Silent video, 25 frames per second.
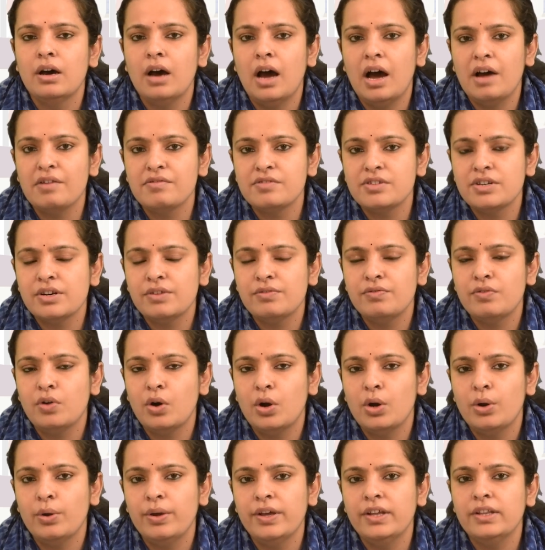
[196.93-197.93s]
after
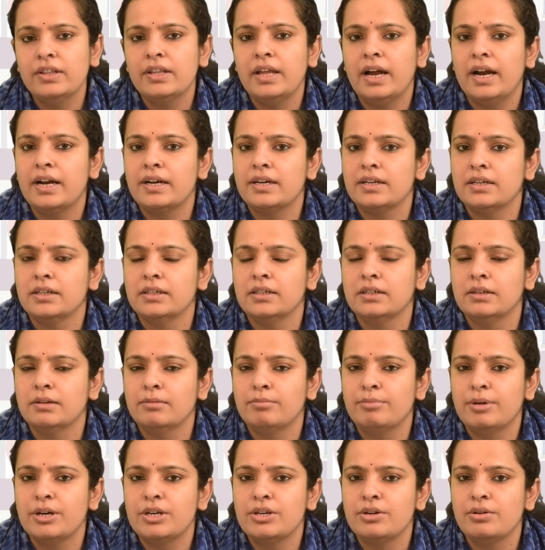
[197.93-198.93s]
following that
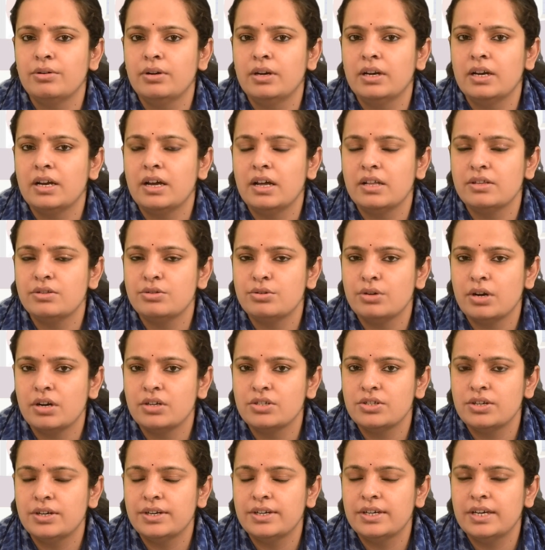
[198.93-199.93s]
particular
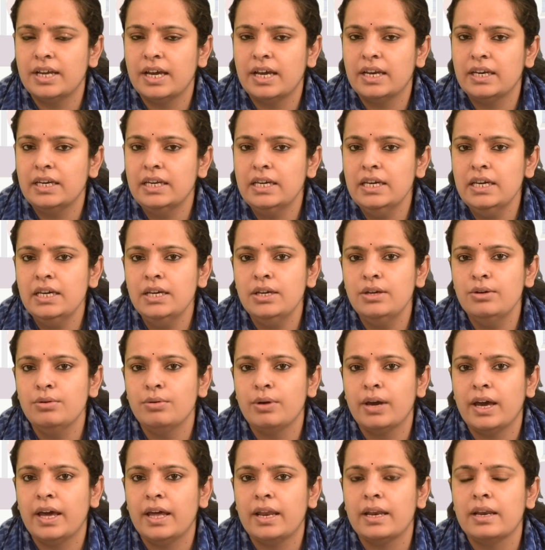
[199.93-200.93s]
construction technique, you
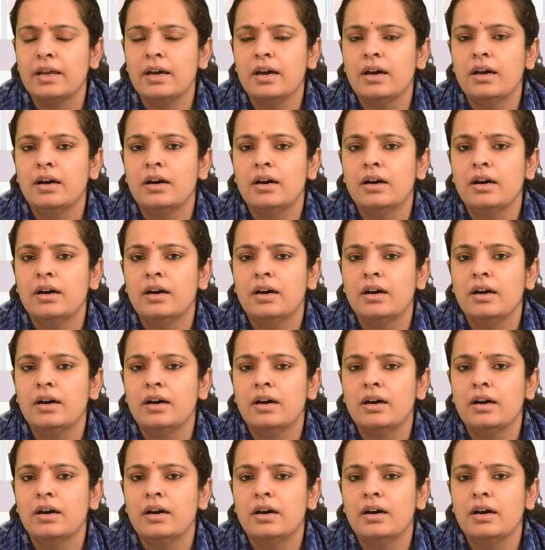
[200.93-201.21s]
can